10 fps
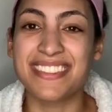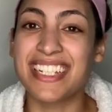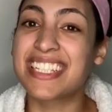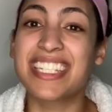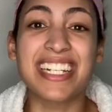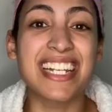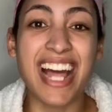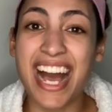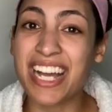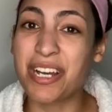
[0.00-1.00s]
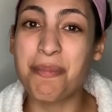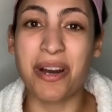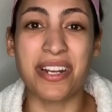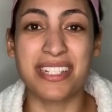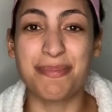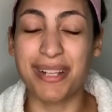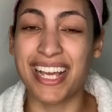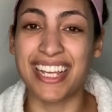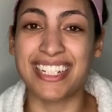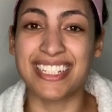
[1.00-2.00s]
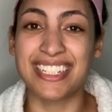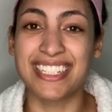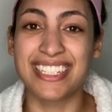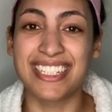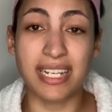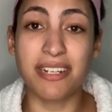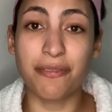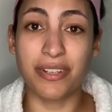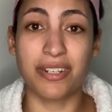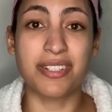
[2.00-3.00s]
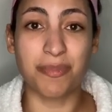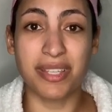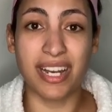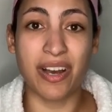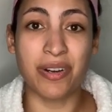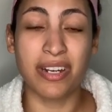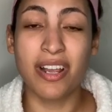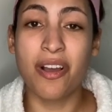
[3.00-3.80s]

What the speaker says: it did not come out as planned. I need to figure something out.